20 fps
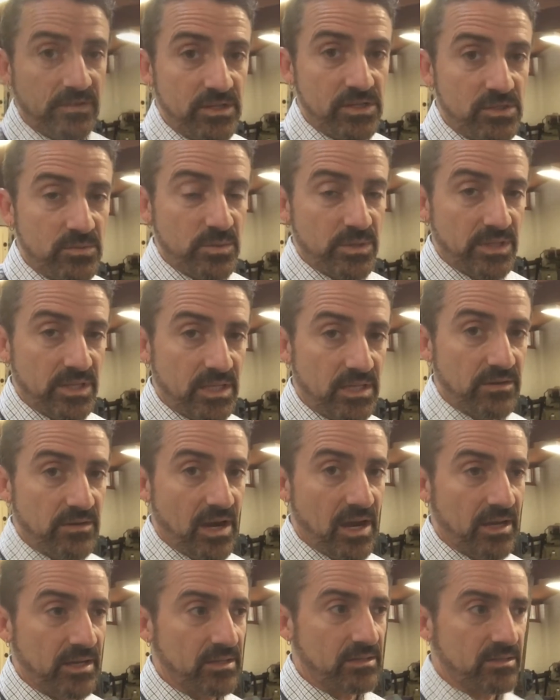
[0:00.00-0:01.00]
finished with year
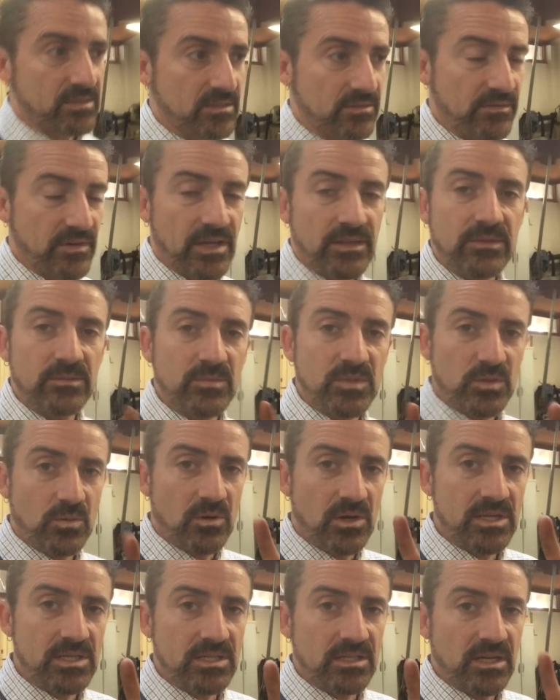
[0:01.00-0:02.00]
8. I had them
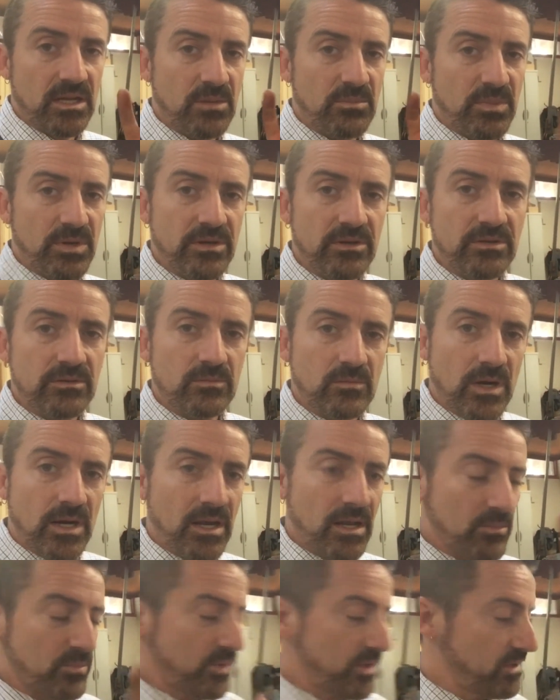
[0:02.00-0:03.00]
twice today, period 1
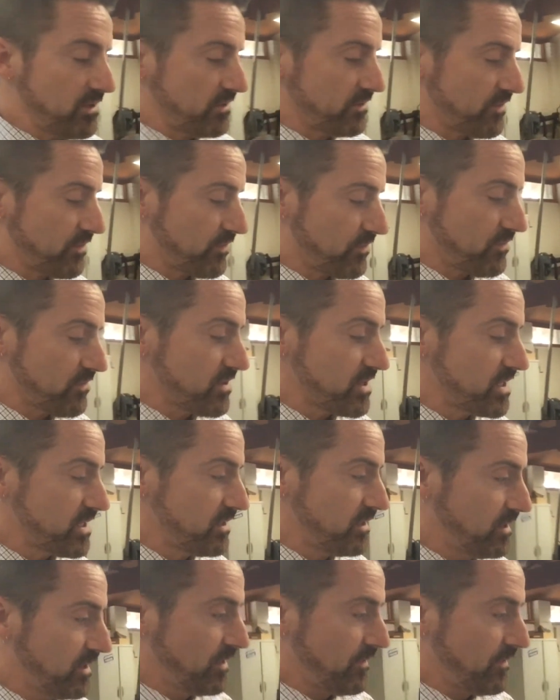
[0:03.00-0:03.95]
and period 3.